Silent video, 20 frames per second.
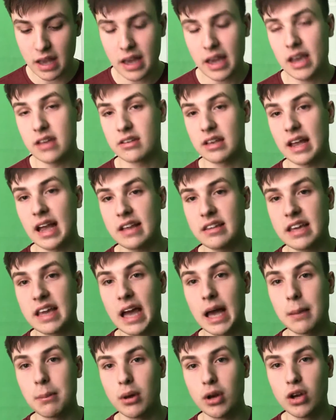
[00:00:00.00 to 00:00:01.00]
is a
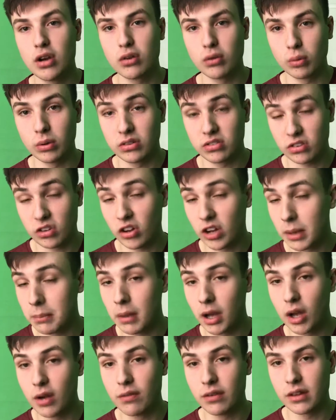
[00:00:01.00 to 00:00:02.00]
handicap hurdle this time
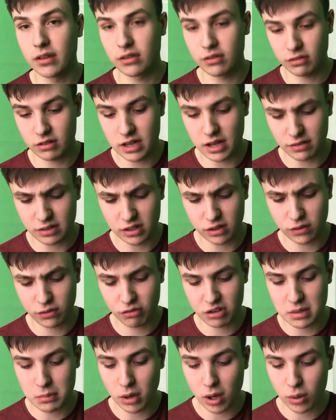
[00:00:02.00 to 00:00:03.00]
over the 3
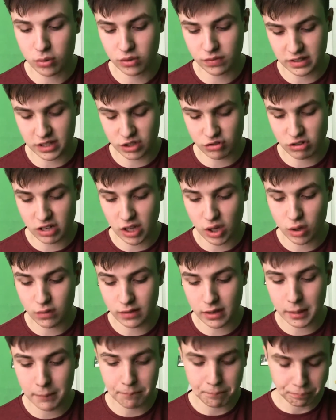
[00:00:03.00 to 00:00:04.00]
miles, I think it's run
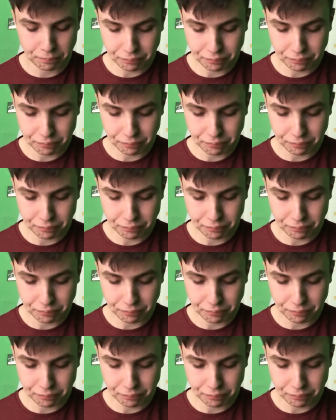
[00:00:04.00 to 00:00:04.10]
over.